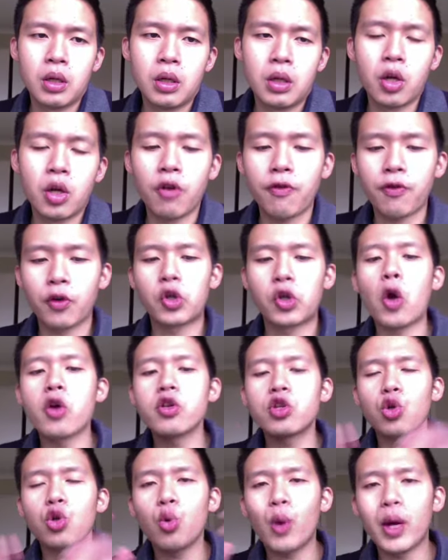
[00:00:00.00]
You know, for
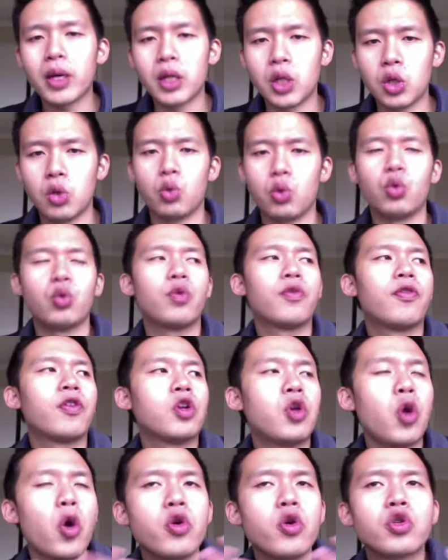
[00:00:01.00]
those who are new, for
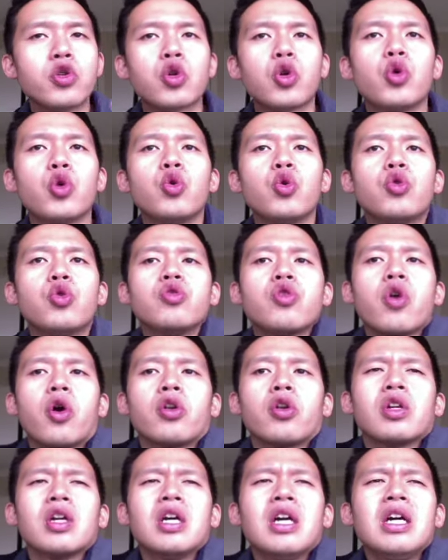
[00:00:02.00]
those who do
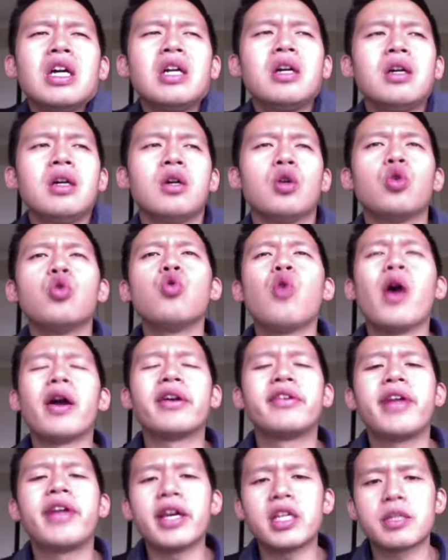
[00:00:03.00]
not, who
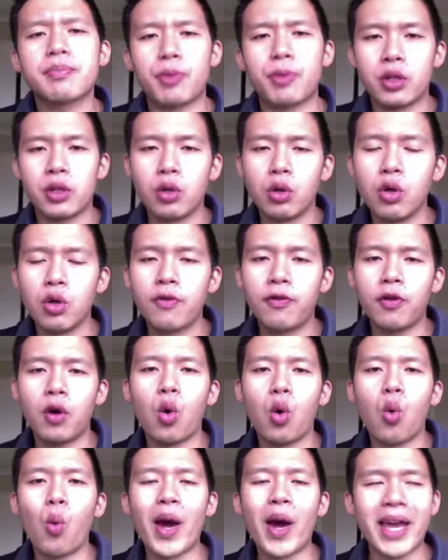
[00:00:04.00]
are desperate to look for a
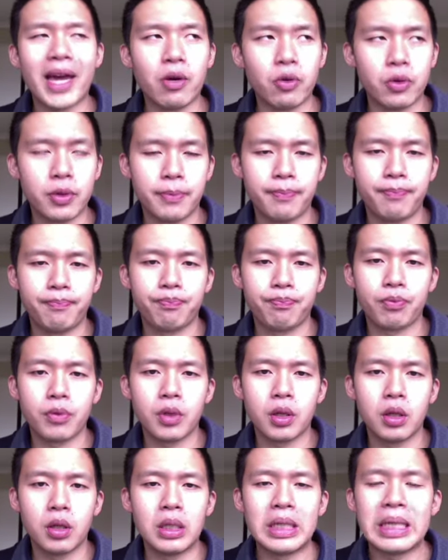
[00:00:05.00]
way out,
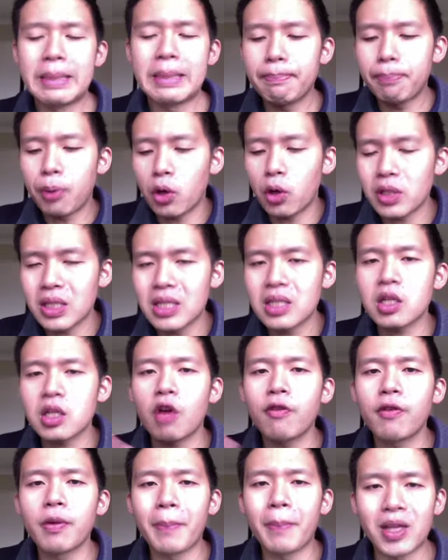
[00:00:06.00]
the importance
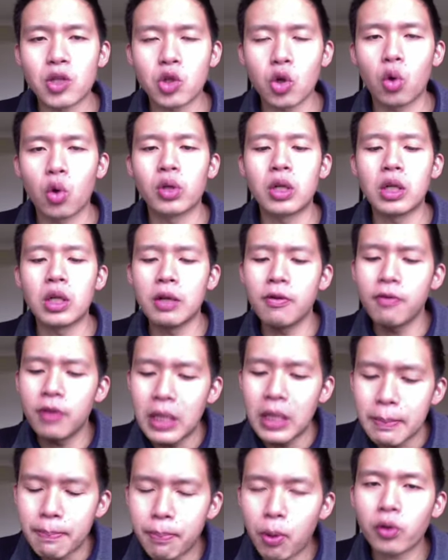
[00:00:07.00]
of a mentor, the,
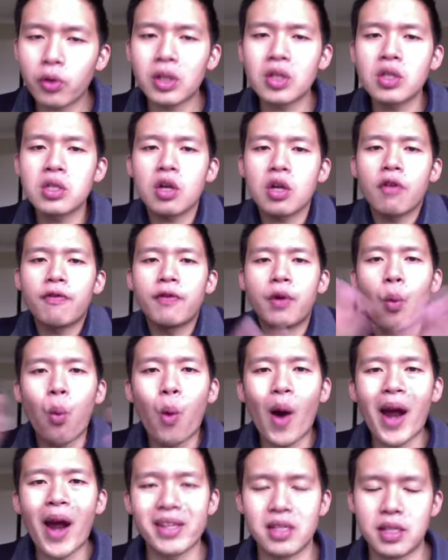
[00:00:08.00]
the importance of a
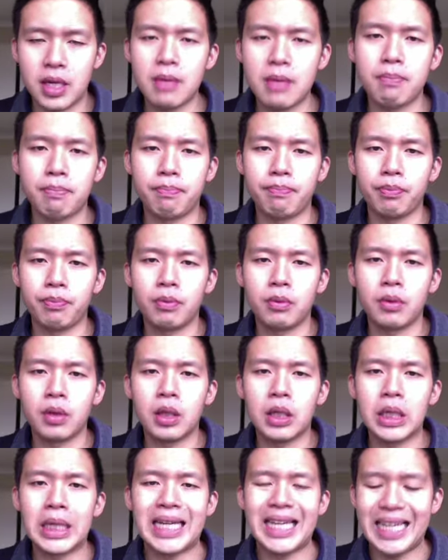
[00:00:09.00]
right team,
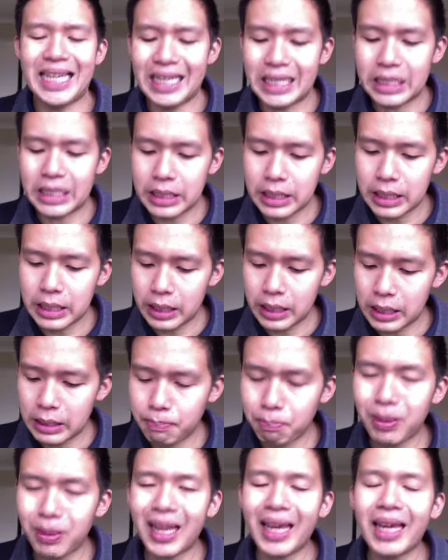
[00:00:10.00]
it's, is
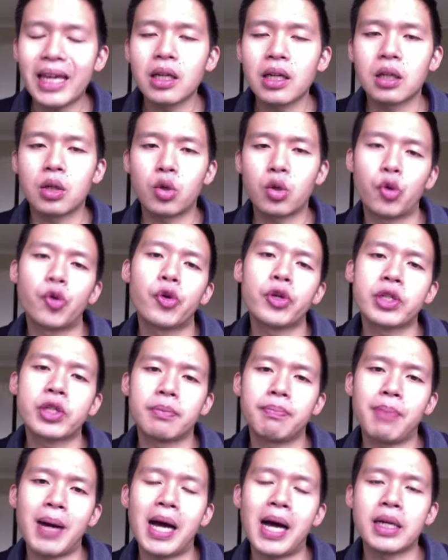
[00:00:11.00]
playing a crucial
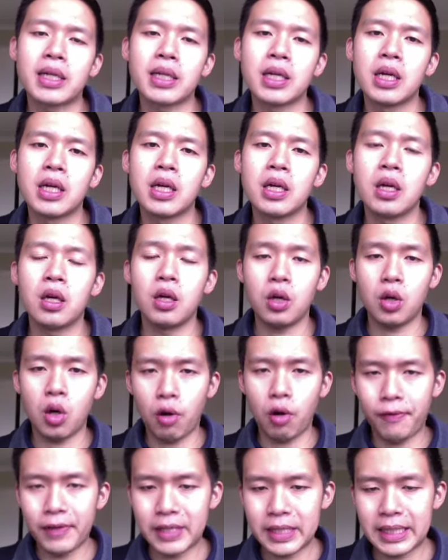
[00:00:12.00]
part
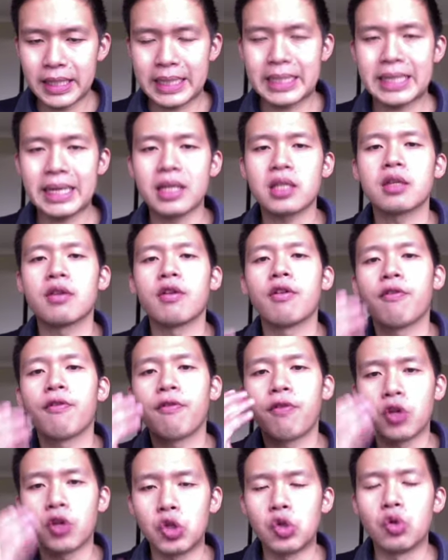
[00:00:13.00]
of a success
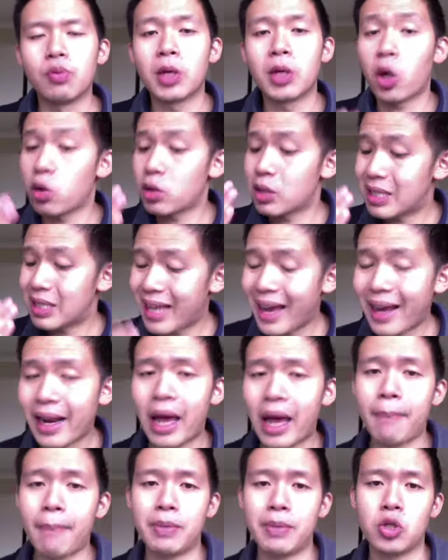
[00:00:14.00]
for you, because that
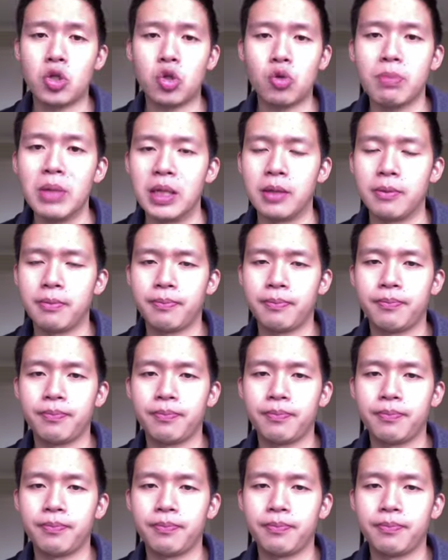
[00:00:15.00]
happened to me.